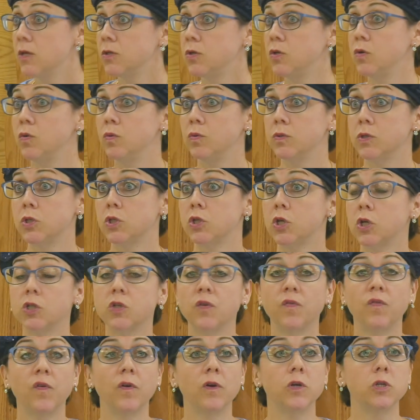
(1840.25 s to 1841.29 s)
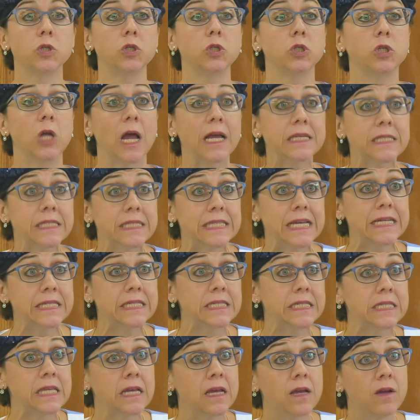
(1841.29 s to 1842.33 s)
To search for
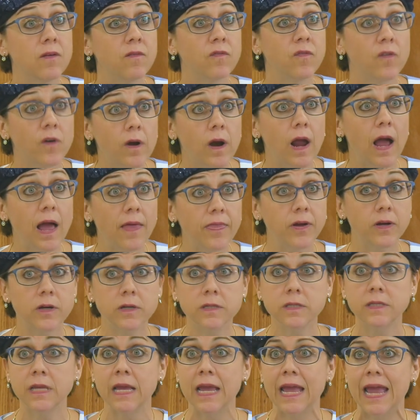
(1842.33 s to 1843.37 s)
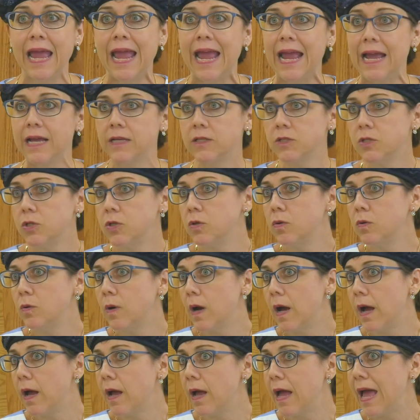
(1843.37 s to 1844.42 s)
justice for others and to
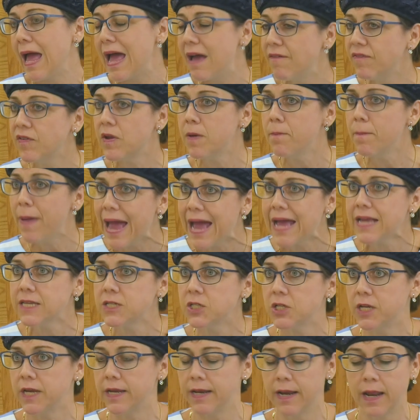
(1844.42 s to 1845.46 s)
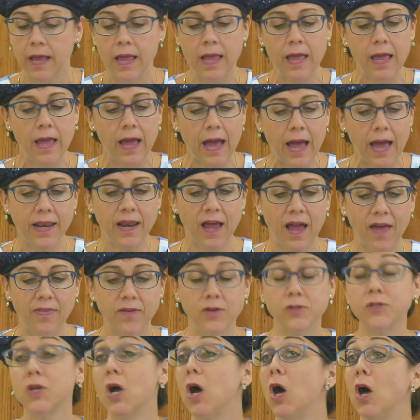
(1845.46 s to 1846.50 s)
uh, have compassion on
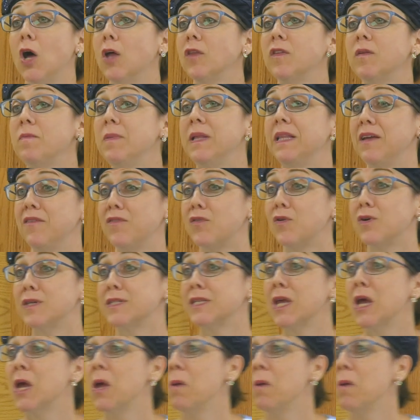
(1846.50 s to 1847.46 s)
others. Ultimately, of course,